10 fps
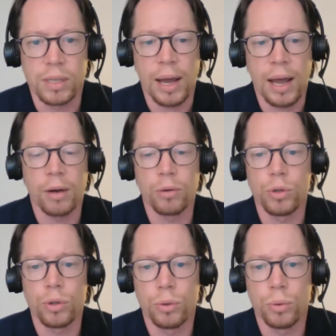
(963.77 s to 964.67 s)
How do
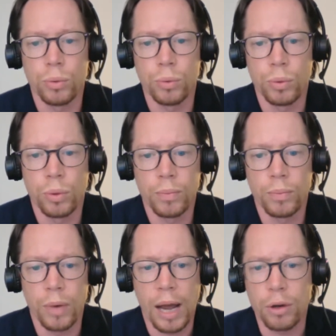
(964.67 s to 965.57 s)
you
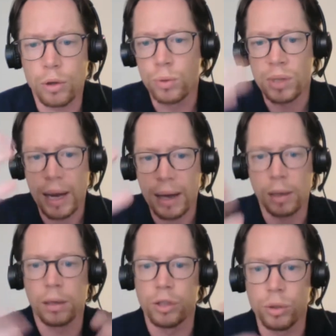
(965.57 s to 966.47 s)

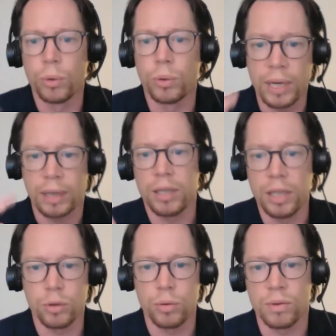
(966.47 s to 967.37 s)
tailor your
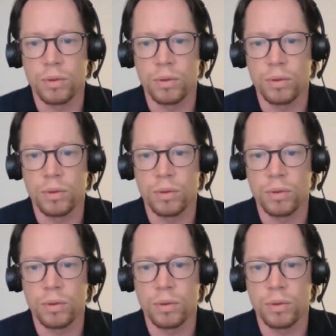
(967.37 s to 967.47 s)
technique to